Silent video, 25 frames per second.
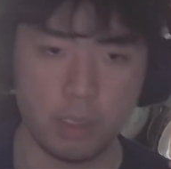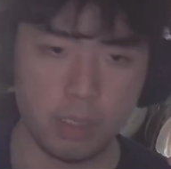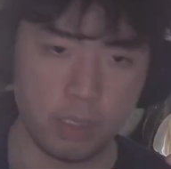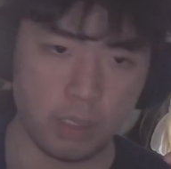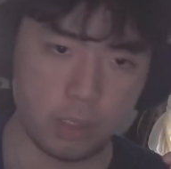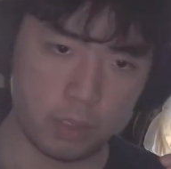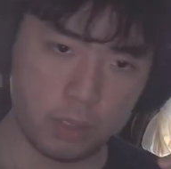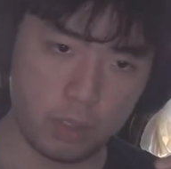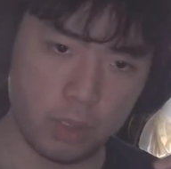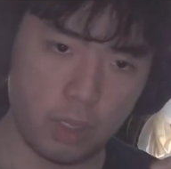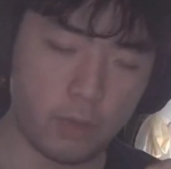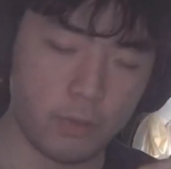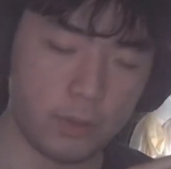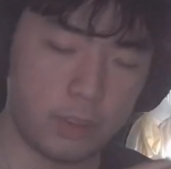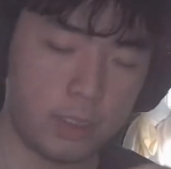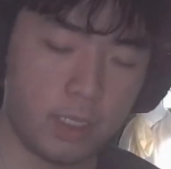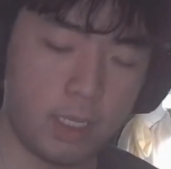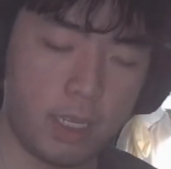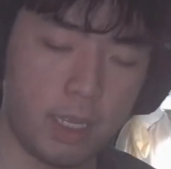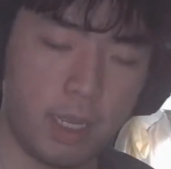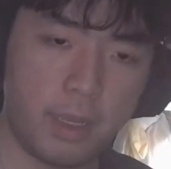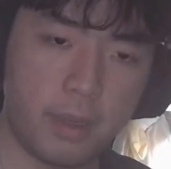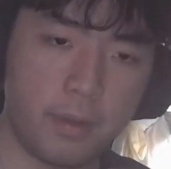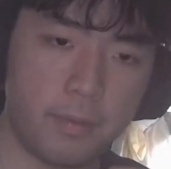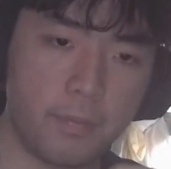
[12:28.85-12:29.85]
So it's
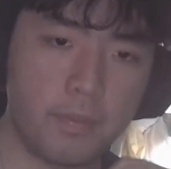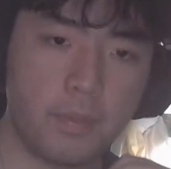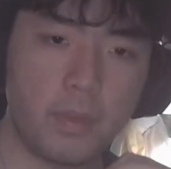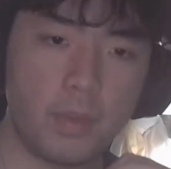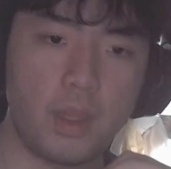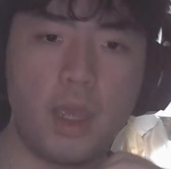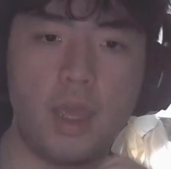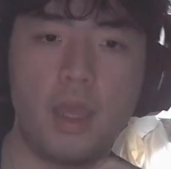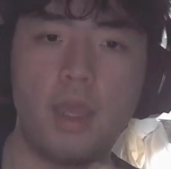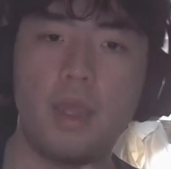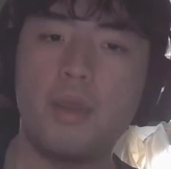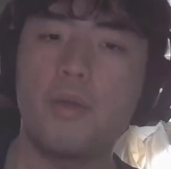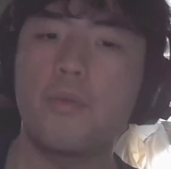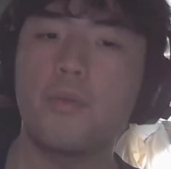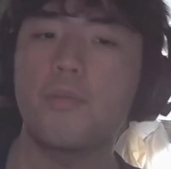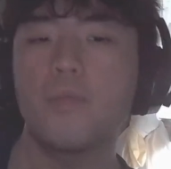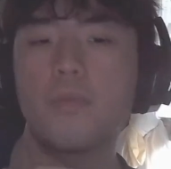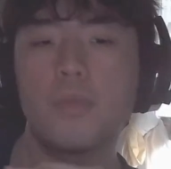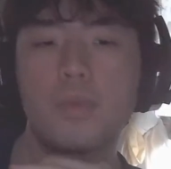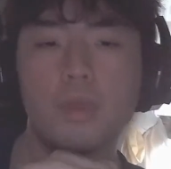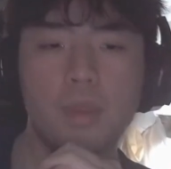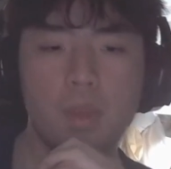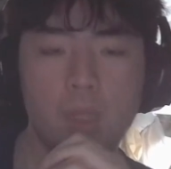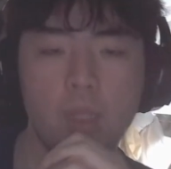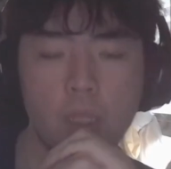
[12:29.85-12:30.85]
like, hey,
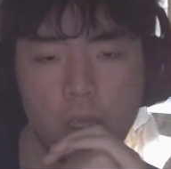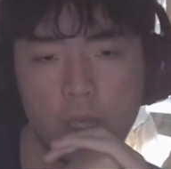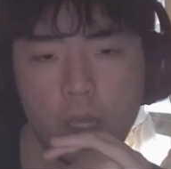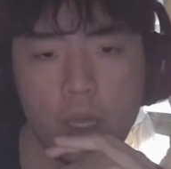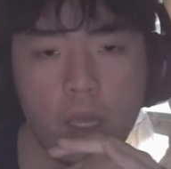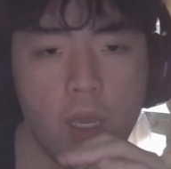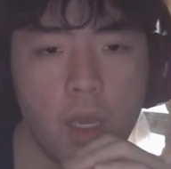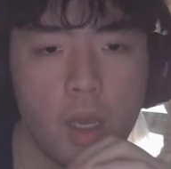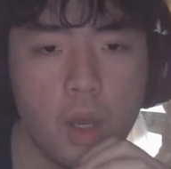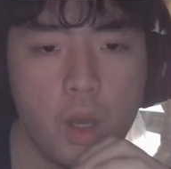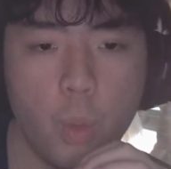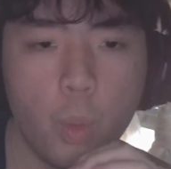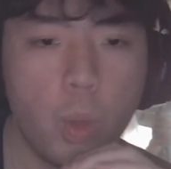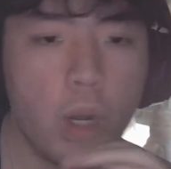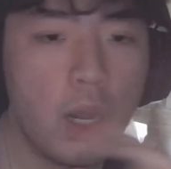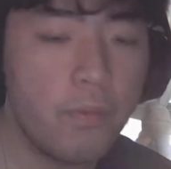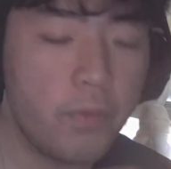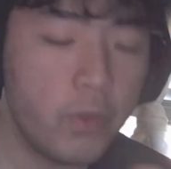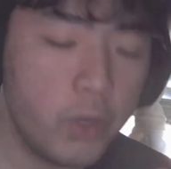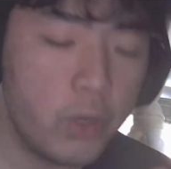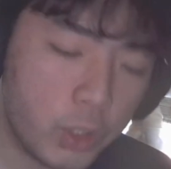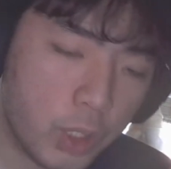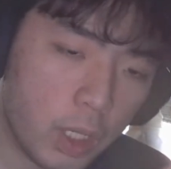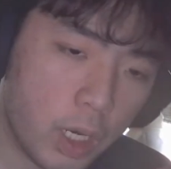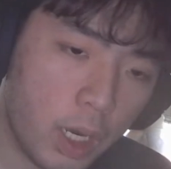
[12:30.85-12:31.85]
what have
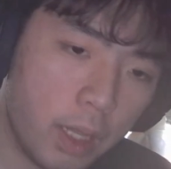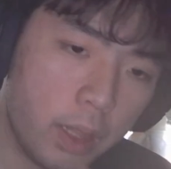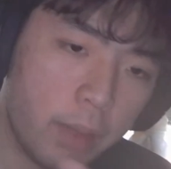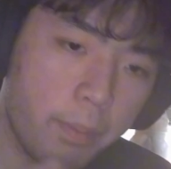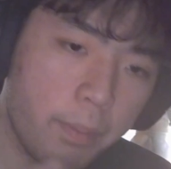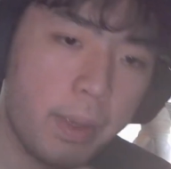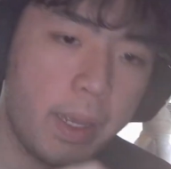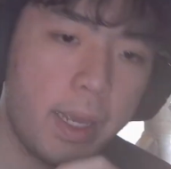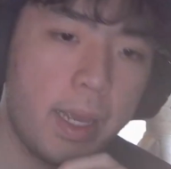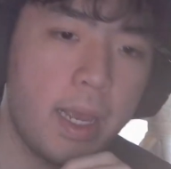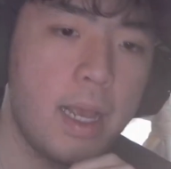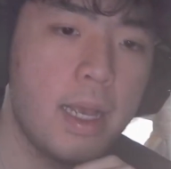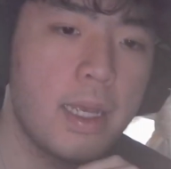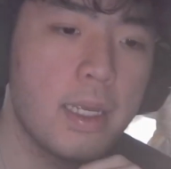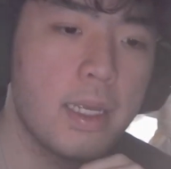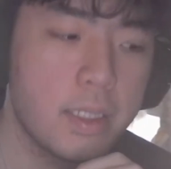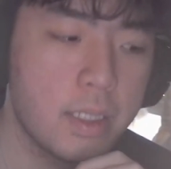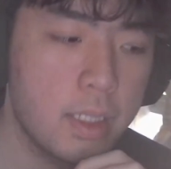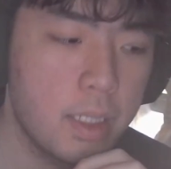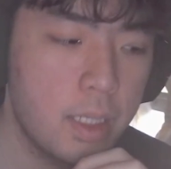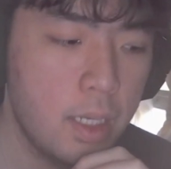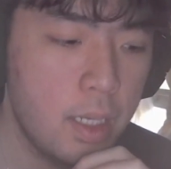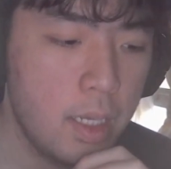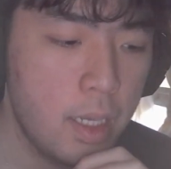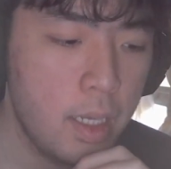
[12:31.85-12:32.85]
you tried in the
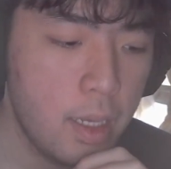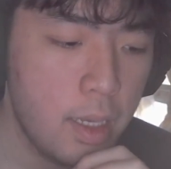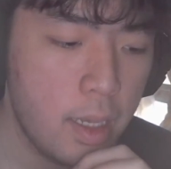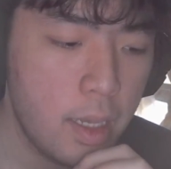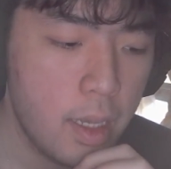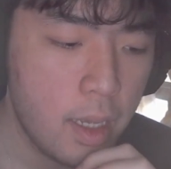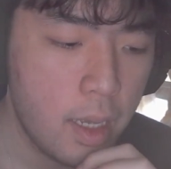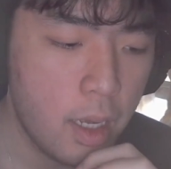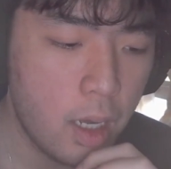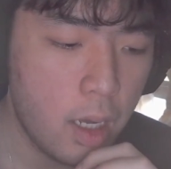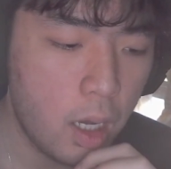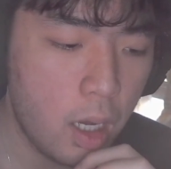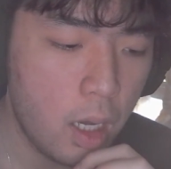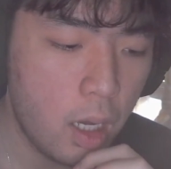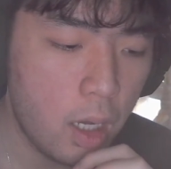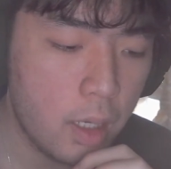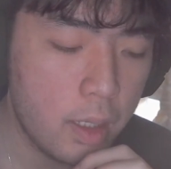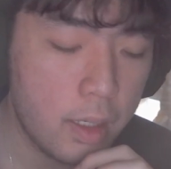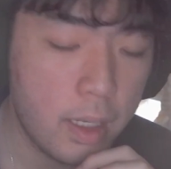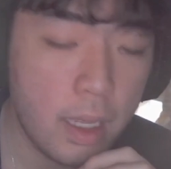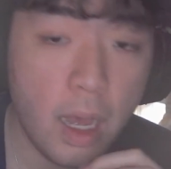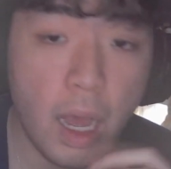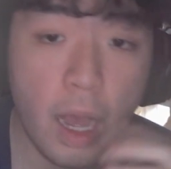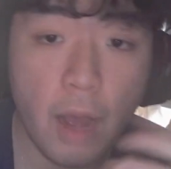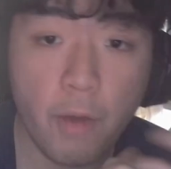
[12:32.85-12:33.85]
past
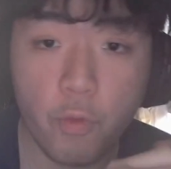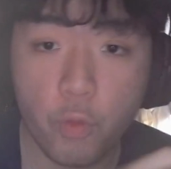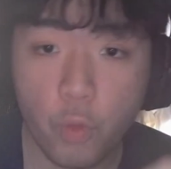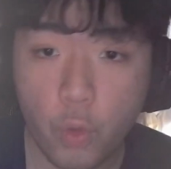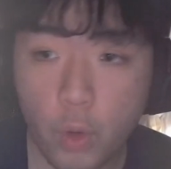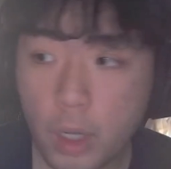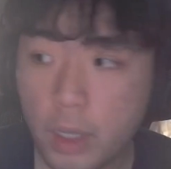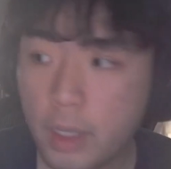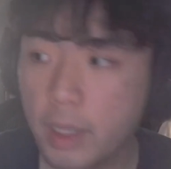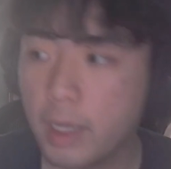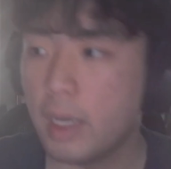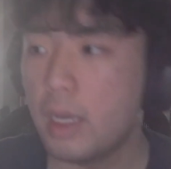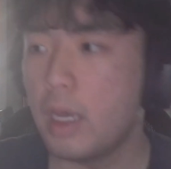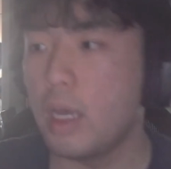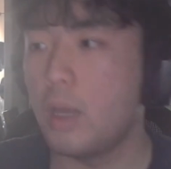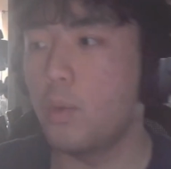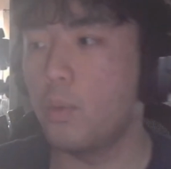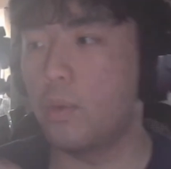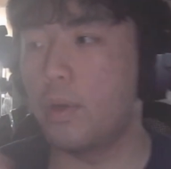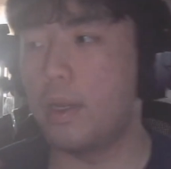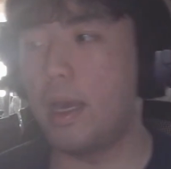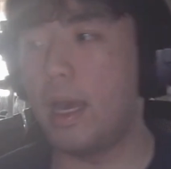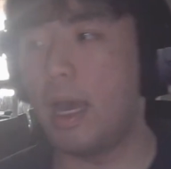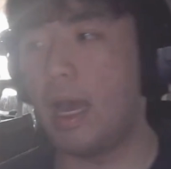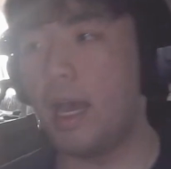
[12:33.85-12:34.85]
that have worked
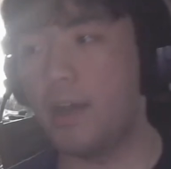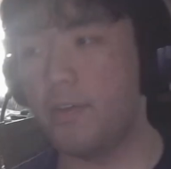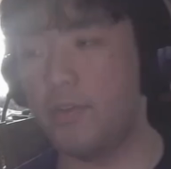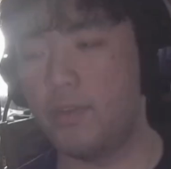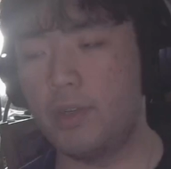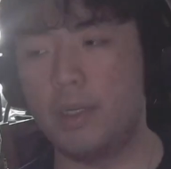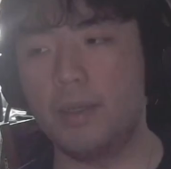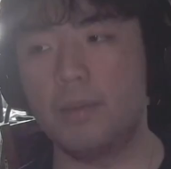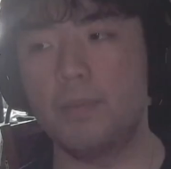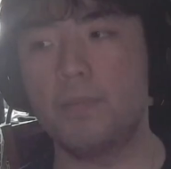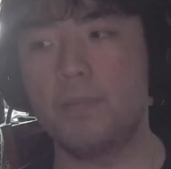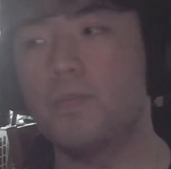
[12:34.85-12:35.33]
and that haven't?